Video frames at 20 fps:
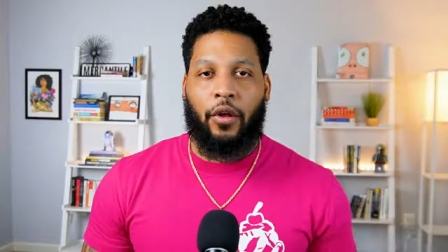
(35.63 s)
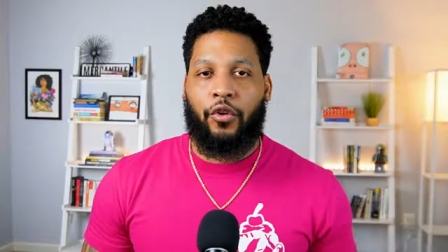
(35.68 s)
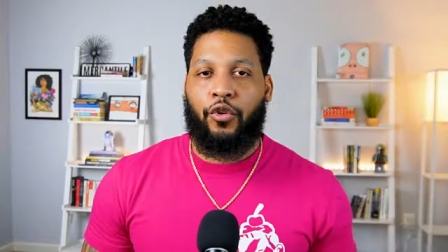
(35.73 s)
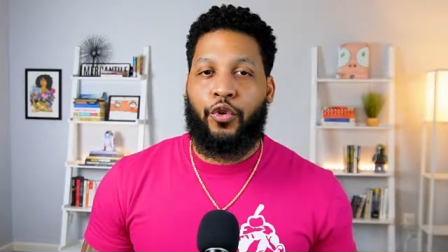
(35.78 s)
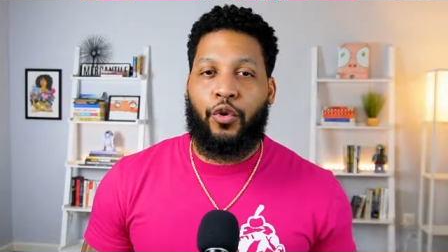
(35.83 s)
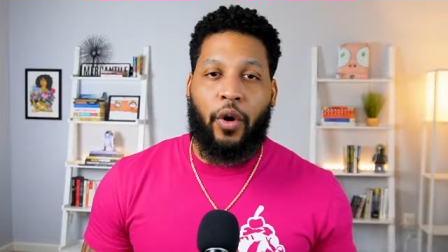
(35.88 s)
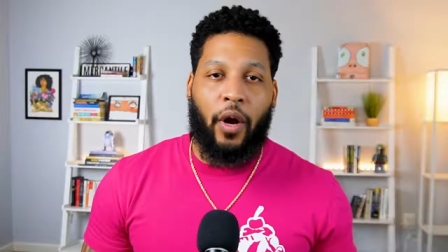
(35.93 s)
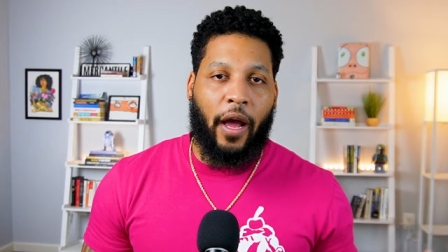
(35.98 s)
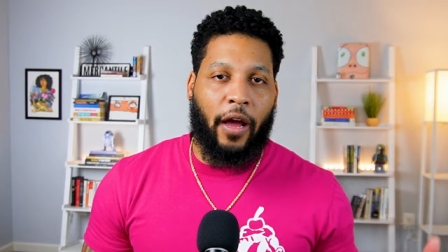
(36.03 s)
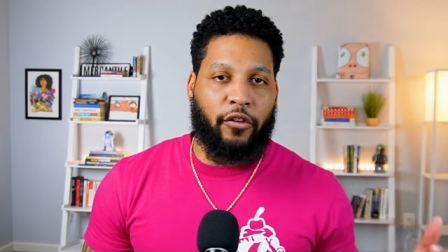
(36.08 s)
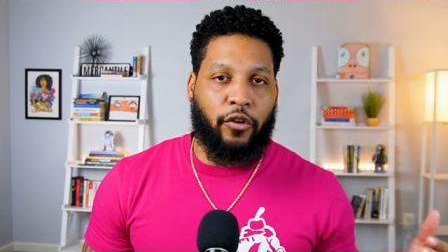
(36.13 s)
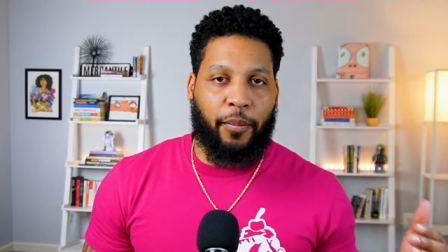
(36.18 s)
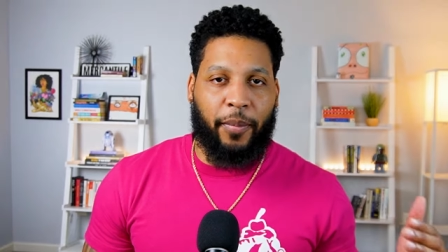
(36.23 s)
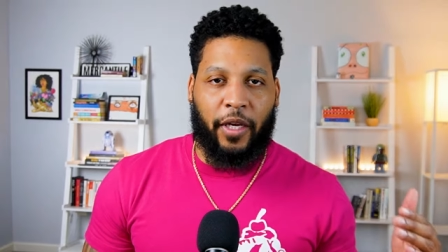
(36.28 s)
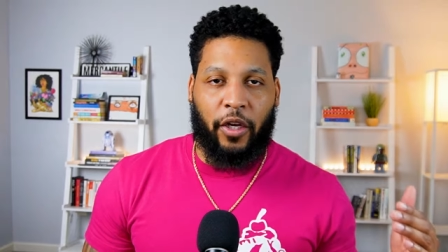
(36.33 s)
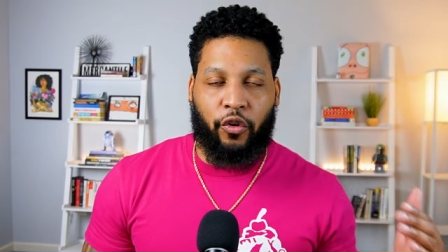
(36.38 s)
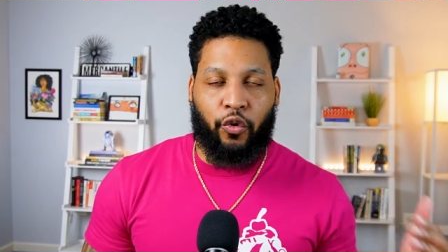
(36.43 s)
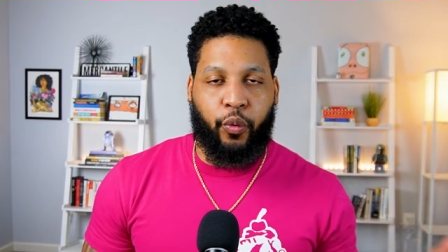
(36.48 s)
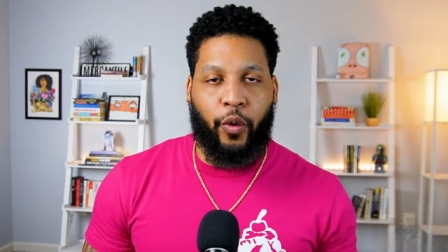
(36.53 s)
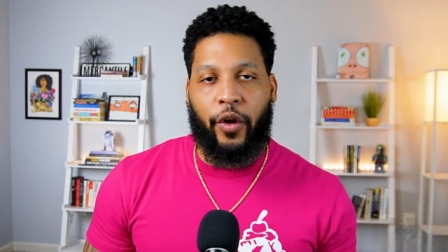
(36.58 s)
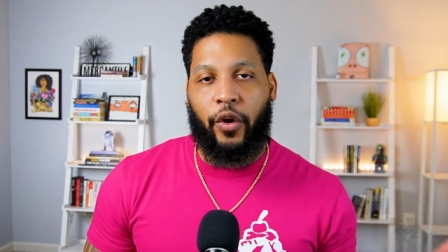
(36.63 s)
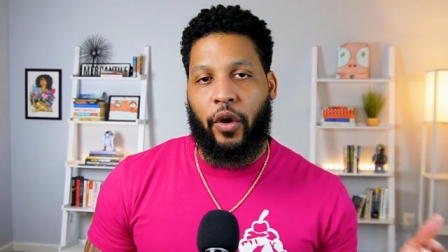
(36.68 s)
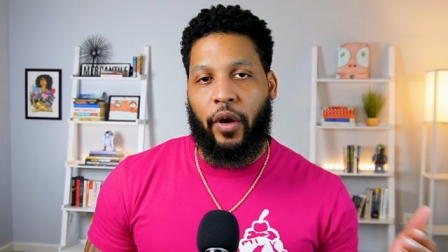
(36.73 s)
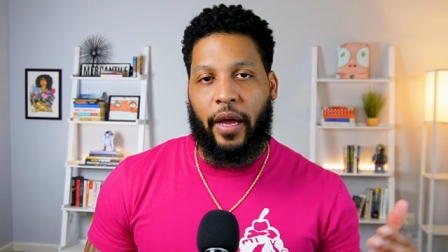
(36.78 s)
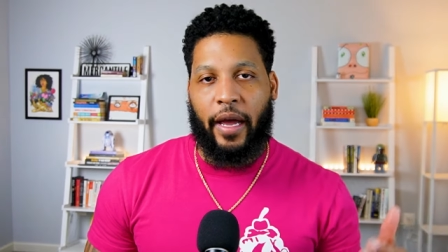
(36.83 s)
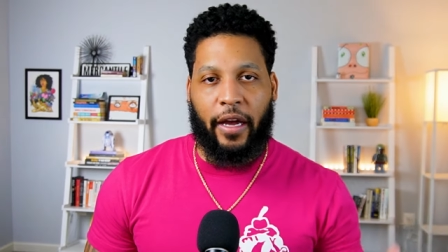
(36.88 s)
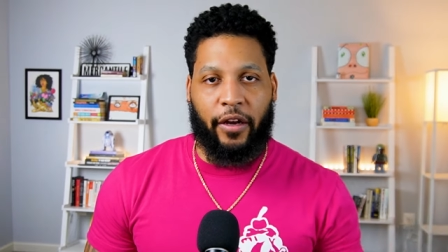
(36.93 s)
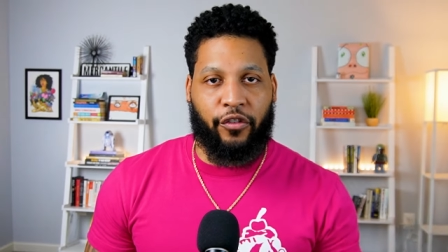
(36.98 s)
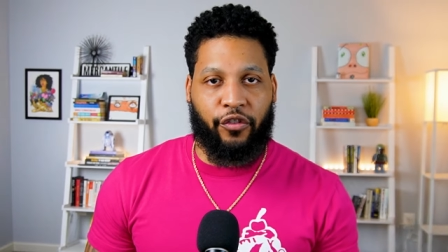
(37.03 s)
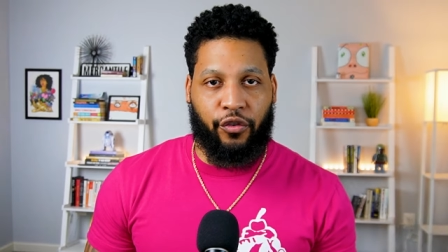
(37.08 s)
You don't have to be a Twitter
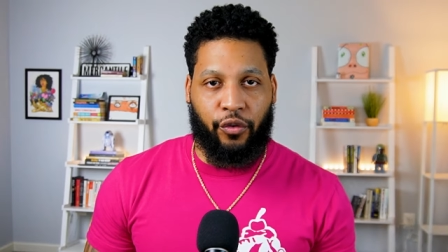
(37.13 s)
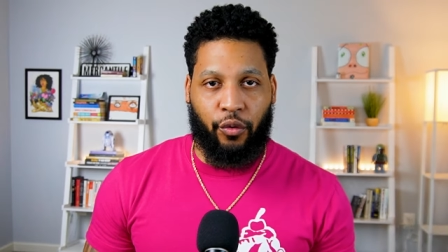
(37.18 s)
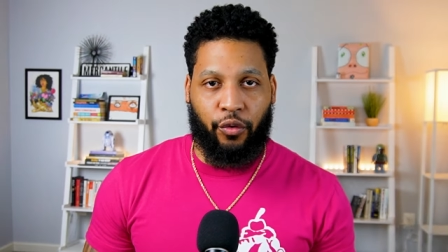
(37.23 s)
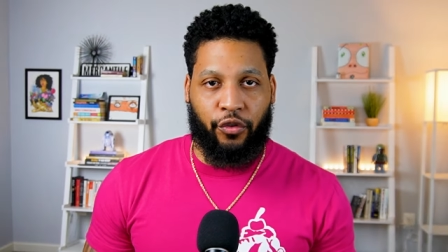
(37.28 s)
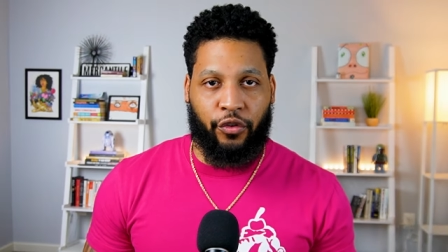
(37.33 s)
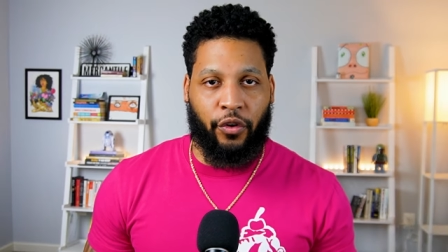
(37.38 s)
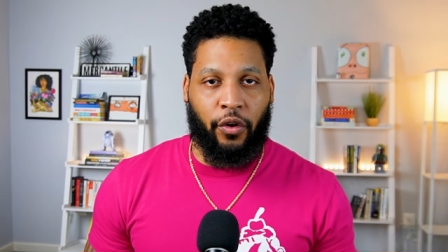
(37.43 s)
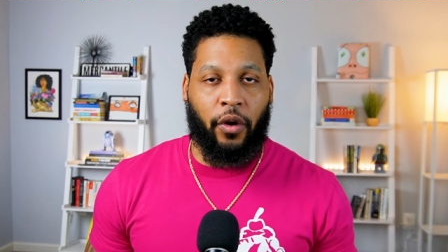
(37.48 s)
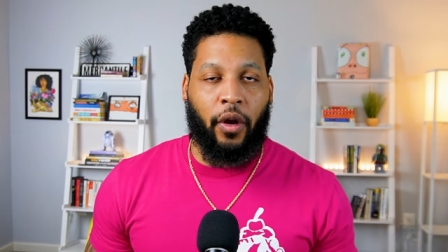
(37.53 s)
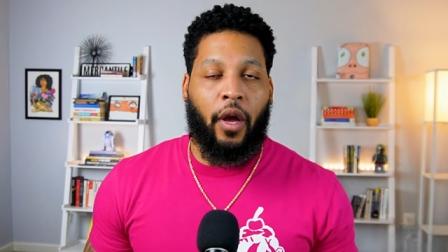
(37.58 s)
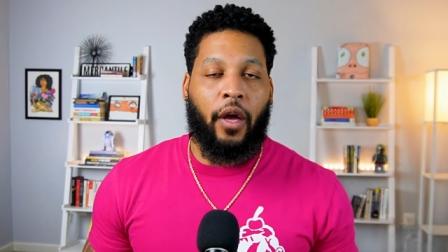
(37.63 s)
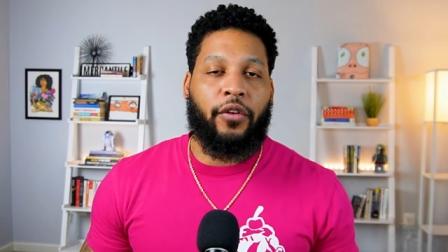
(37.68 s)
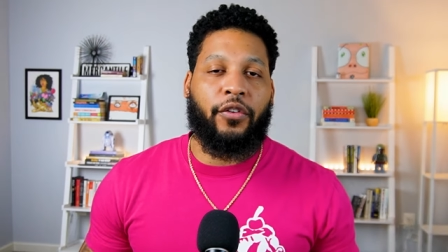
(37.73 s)
X user